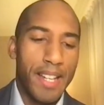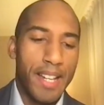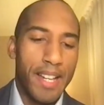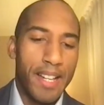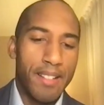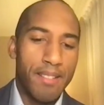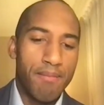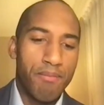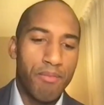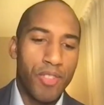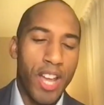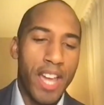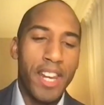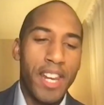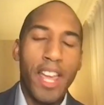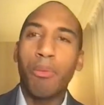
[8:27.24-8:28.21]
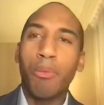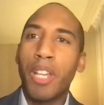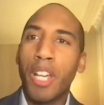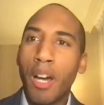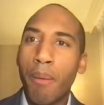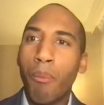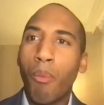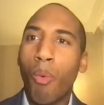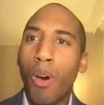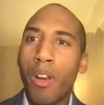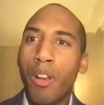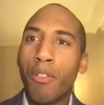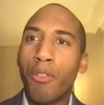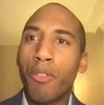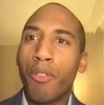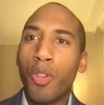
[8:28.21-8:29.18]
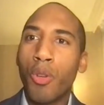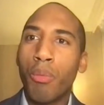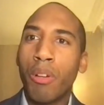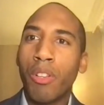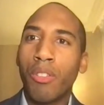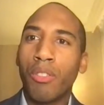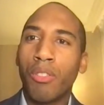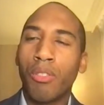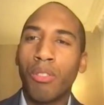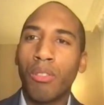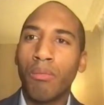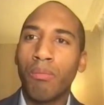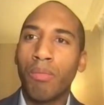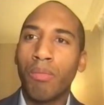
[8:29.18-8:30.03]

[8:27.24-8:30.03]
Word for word: Uh, China has become one of Cuba's